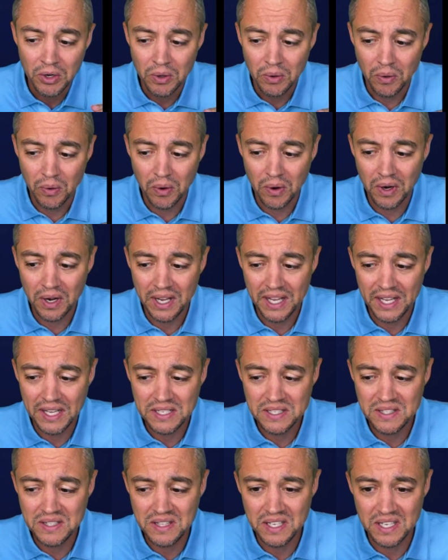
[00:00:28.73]
or
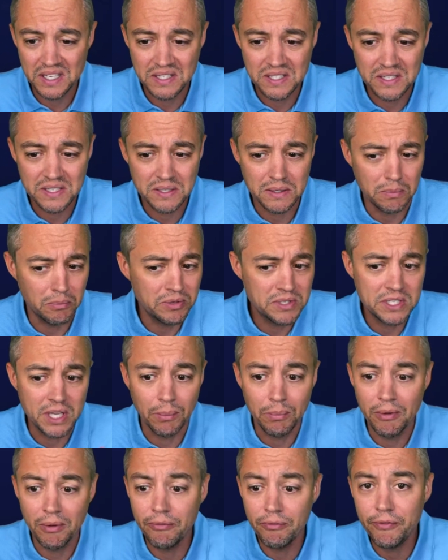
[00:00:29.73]
is this
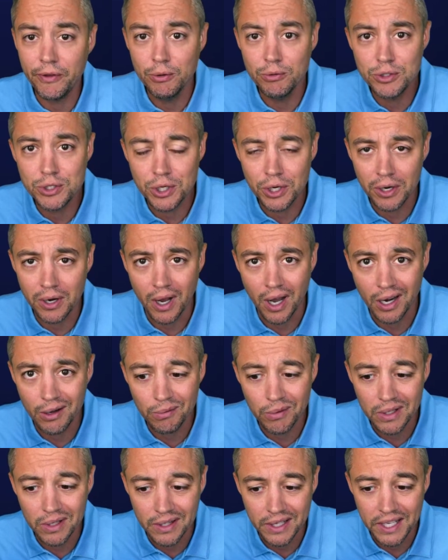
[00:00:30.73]
some future
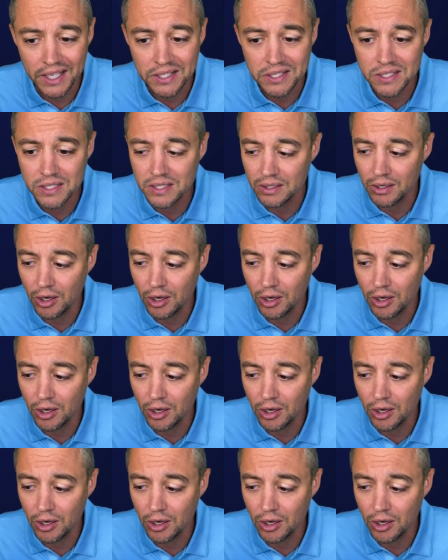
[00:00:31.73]
unreleased